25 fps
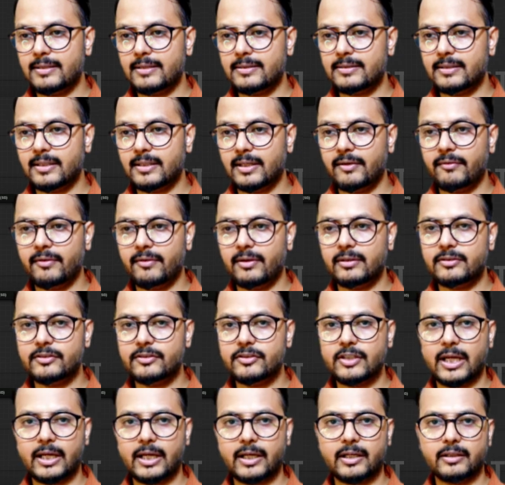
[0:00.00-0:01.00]
save and
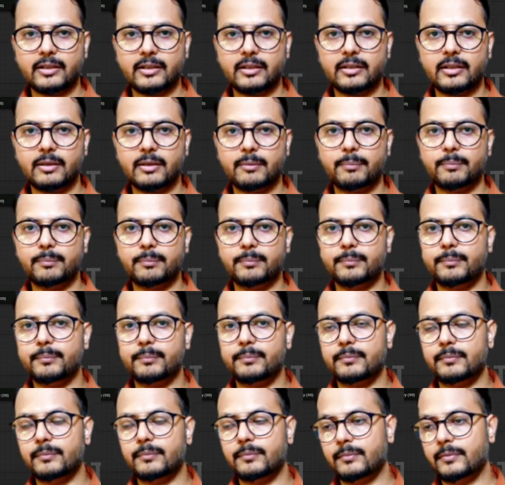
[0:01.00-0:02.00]
check it in the
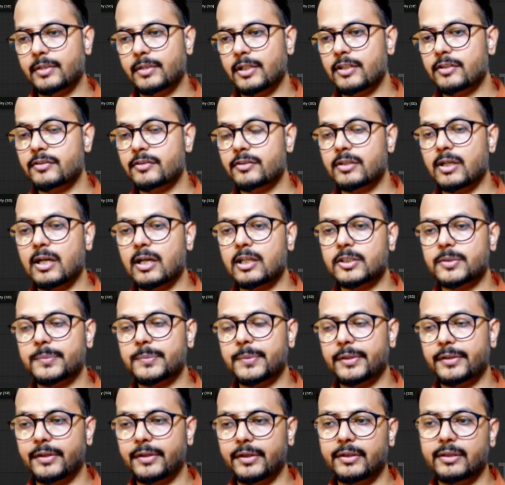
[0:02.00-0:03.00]
instance
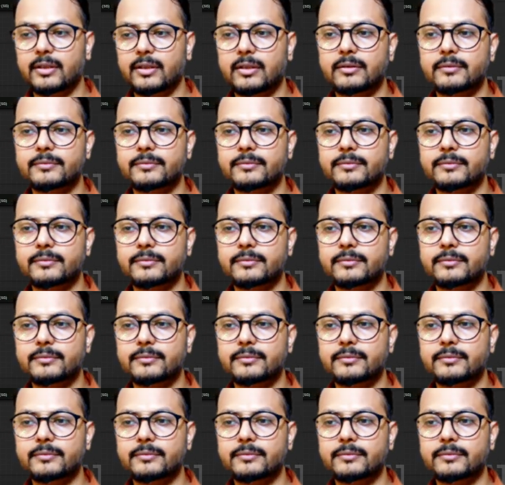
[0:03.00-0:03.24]
material.